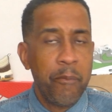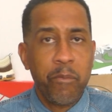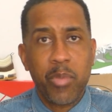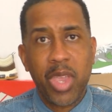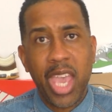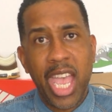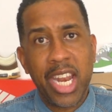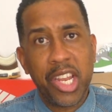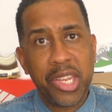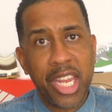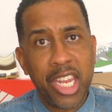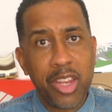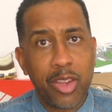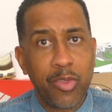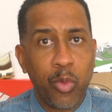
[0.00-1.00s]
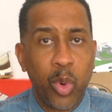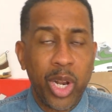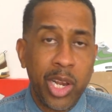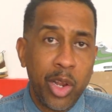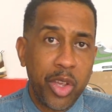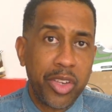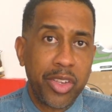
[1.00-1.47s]
getting a sense of what it
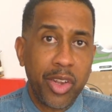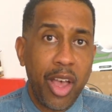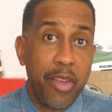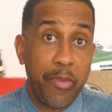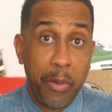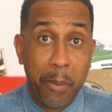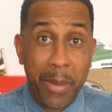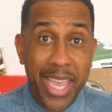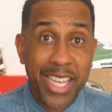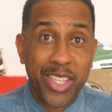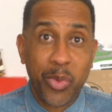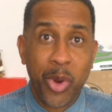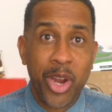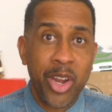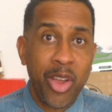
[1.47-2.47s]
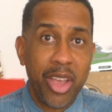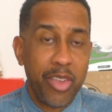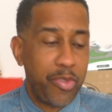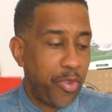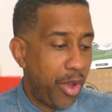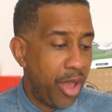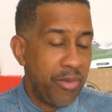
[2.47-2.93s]
looks like for me to wear a
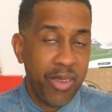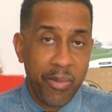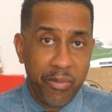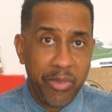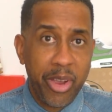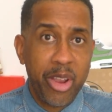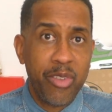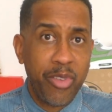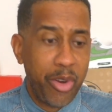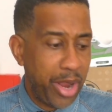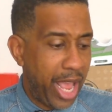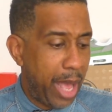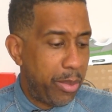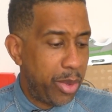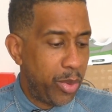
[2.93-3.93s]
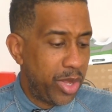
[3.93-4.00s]
95, I'm very, very happy with